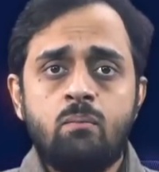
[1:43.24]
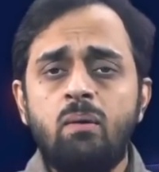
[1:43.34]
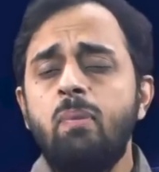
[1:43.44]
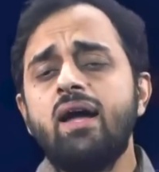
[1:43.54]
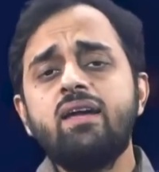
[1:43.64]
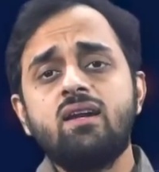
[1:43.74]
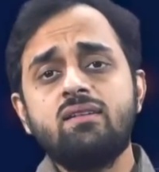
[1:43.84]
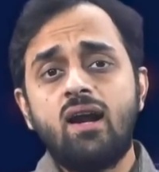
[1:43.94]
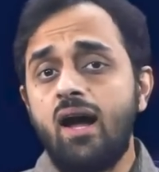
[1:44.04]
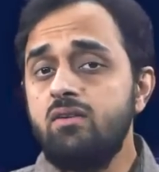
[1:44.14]
by buying
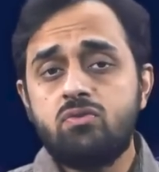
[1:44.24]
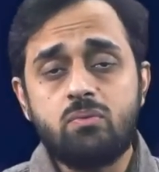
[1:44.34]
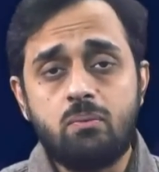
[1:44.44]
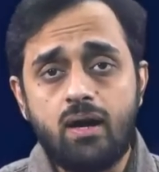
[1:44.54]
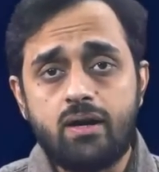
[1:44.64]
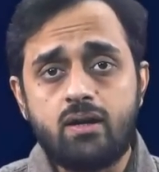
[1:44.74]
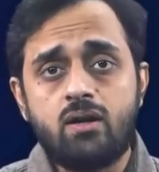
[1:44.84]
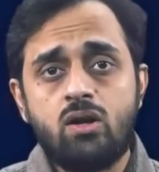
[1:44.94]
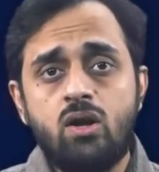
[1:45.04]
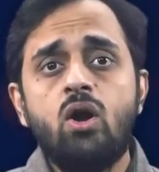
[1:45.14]
another eye from the market.
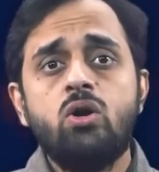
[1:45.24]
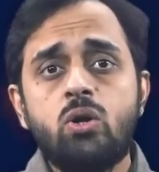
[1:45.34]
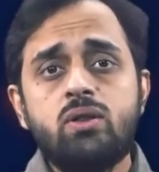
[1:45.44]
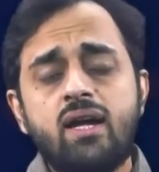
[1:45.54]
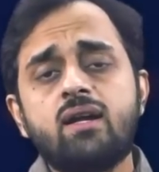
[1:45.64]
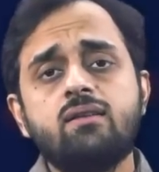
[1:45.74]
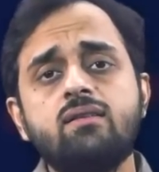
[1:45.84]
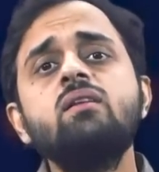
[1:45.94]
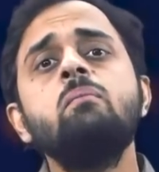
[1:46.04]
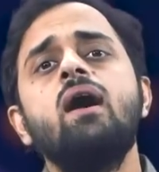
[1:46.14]
Do you think
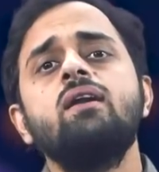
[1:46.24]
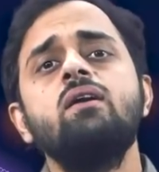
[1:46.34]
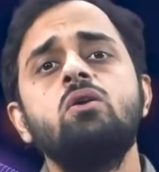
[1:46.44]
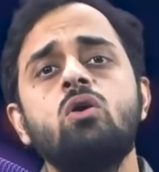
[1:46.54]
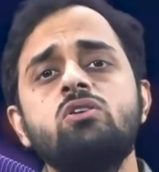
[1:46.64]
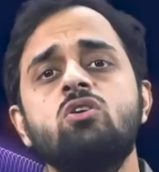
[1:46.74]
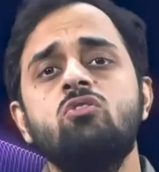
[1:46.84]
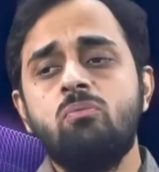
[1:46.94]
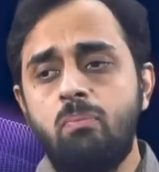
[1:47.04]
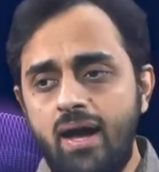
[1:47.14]
that the market logic
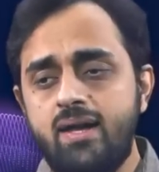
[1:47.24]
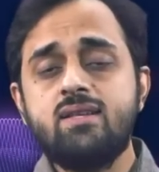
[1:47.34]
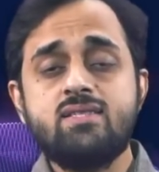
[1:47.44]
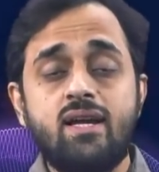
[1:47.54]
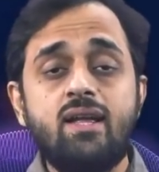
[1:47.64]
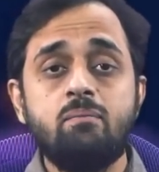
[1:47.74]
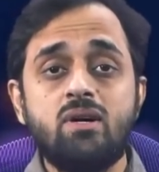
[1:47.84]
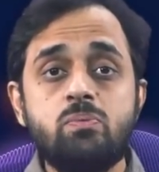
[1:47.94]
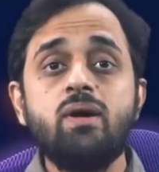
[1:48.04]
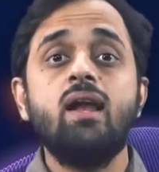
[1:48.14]
of buying and selling
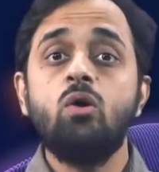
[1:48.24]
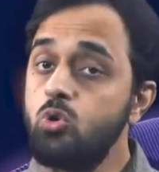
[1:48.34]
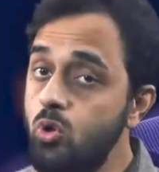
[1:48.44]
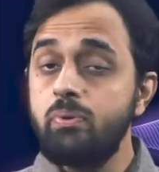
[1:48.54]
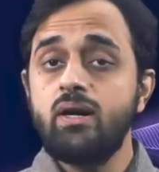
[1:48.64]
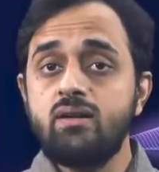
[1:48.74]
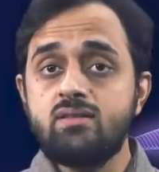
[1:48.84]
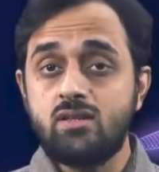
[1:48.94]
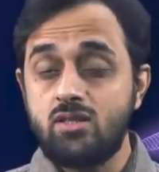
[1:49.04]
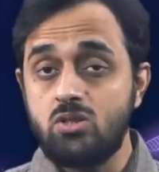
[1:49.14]
must be allowed to operate
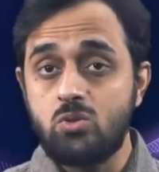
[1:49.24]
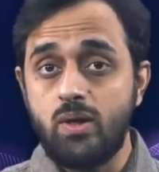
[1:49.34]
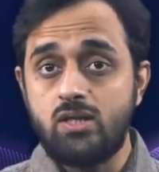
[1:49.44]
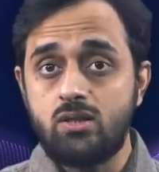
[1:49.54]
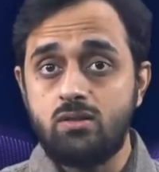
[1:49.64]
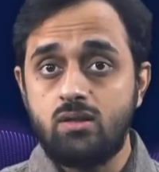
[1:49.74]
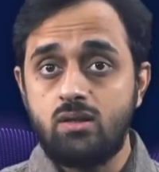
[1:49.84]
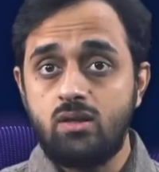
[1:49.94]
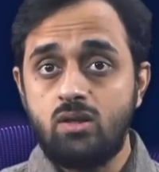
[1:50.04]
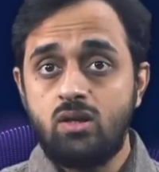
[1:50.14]
in such a situation?
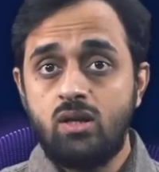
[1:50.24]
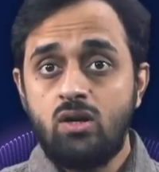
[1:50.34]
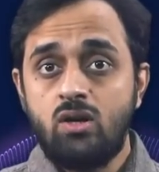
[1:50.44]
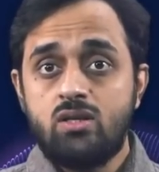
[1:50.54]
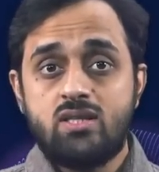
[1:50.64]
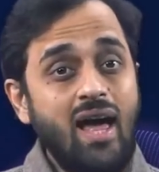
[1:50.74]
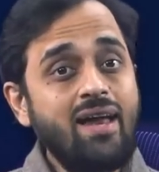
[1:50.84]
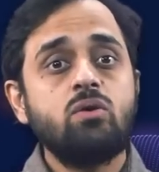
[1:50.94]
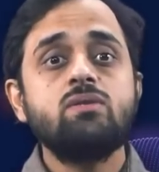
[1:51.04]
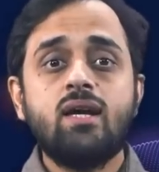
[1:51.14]

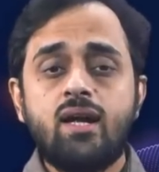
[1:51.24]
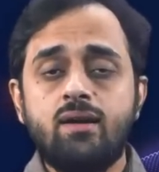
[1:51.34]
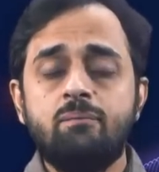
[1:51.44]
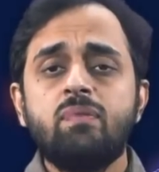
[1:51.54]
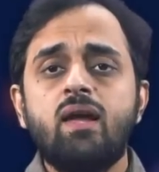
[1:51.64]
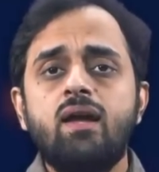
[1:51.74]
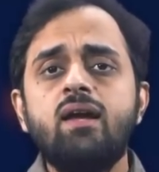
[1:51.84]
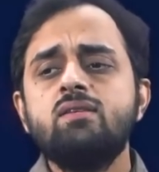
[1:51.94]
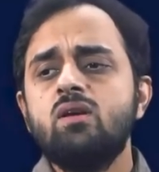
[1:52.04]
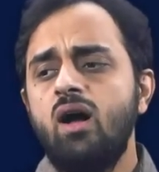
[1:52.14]
Scenario second
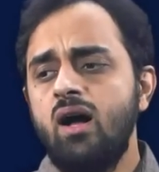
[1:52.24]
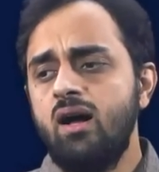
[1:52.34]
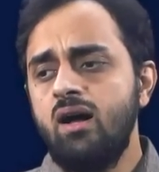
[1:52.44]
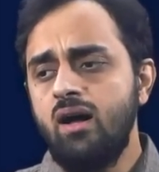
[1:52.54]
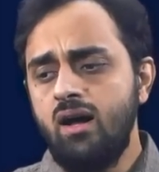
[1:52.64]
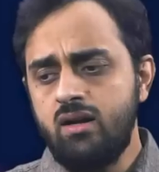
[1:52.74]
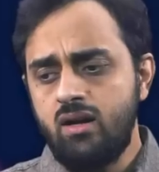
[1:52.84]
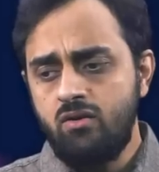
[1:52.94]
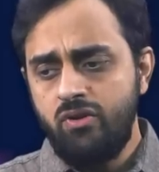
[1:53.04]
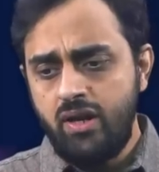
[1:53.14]
is a, a,
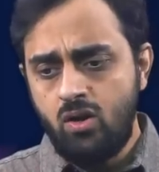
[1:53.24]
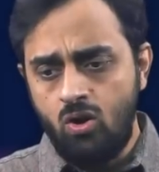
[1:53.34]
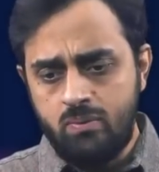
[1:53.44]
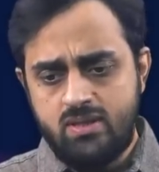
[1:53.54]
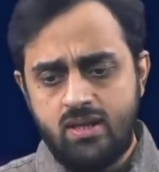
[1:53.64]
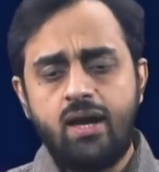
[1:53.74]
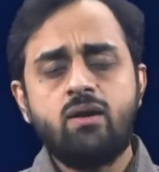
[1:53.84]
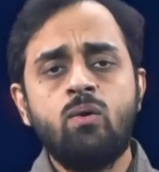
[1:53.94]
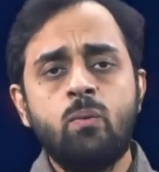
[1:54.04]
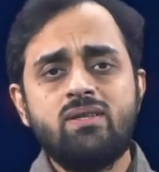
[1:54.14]
a very common
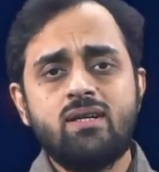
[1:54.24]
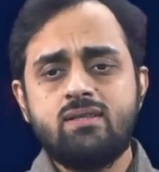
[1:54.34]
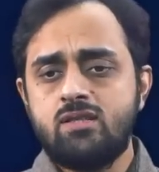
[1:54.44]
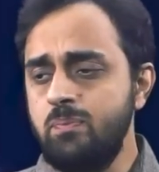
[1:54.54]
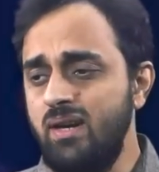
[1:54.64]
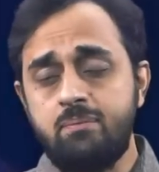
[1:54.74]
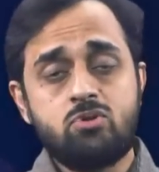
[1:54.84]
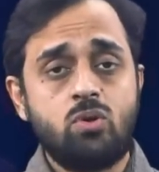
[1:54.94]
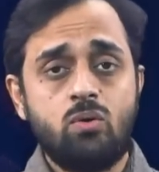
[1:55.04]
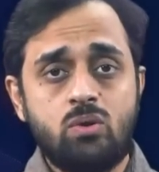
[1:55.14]
scenario which exists
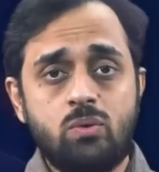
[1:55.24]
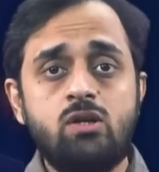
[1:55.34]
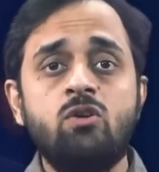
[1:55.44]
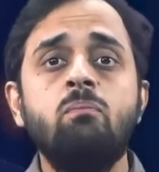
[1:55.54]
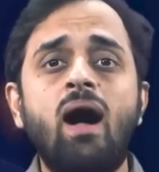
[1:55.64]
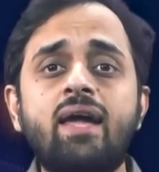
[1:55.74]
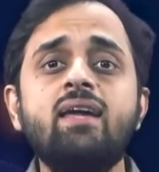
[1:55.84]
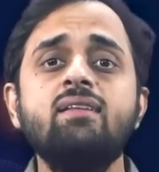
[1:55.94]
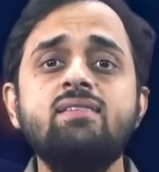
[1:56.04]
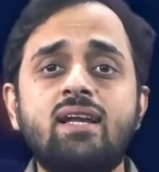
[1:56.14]
perhaps throughout the world of
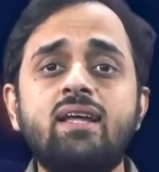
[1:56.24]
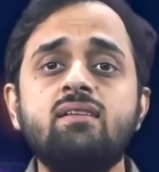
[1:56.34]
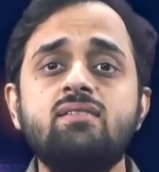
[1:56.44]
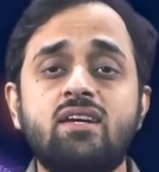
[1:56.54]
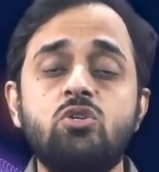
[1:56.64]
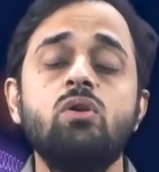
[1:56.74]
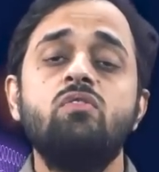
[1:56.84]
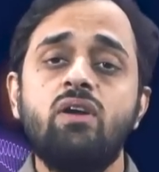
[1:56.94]
buying and selling sexual